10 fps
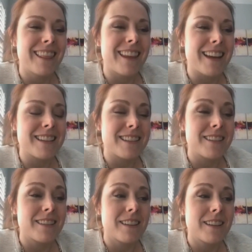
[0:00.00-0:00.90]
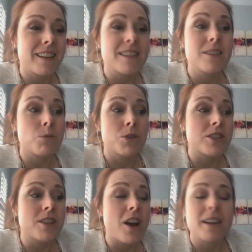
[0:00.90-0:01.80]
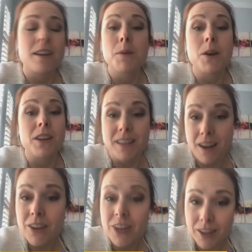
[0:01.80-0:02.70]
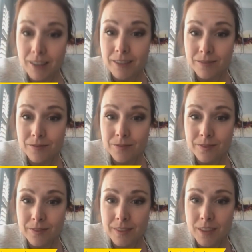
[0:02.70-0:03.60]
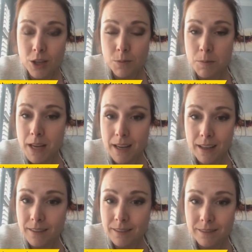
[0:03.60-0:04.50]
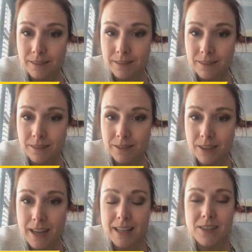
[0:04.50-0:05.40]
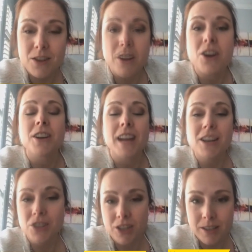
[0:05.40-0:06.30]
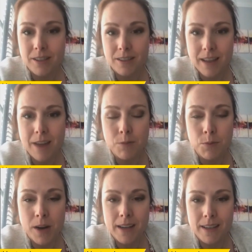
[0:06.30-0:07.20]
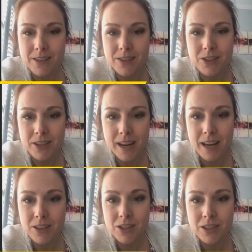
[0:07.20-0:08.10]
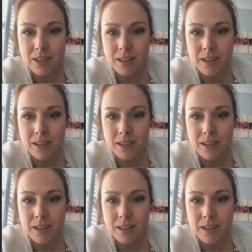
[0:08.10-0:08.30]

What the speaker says: that we're just talking about a younger human being, right? It's not in our nature to have a brain at a certain age.